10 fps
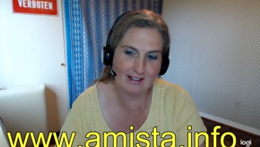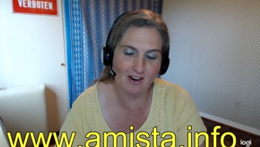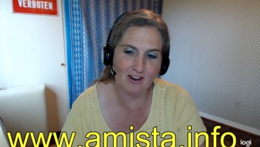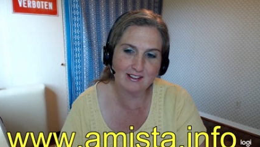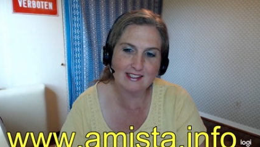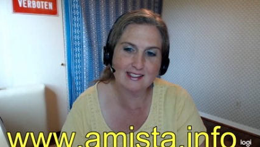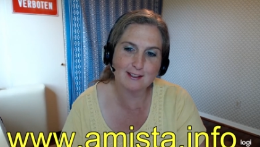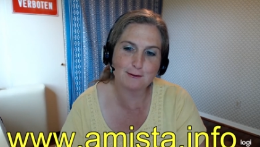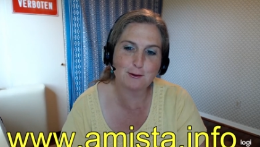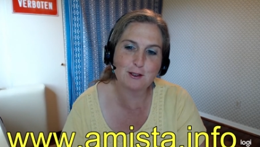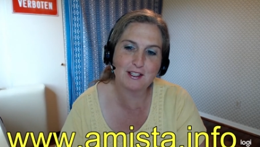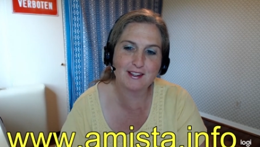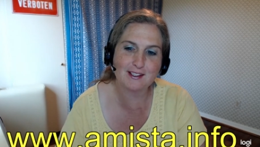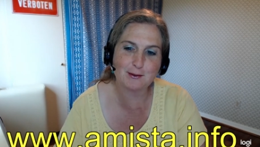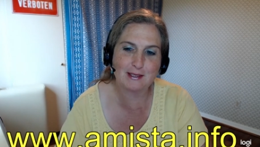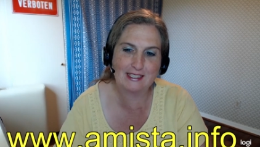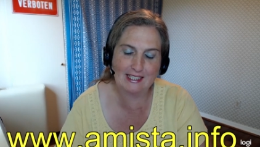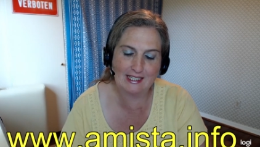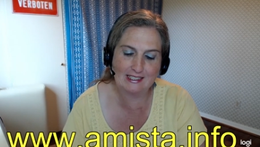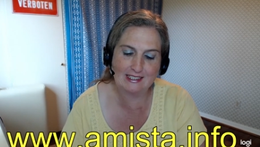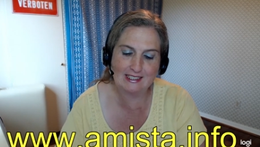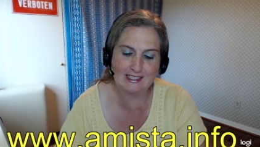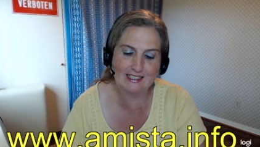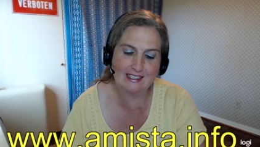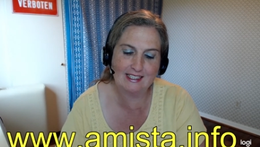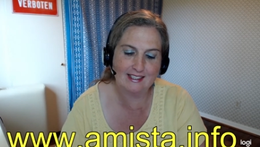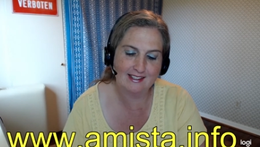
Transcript: August the 4th, 2019.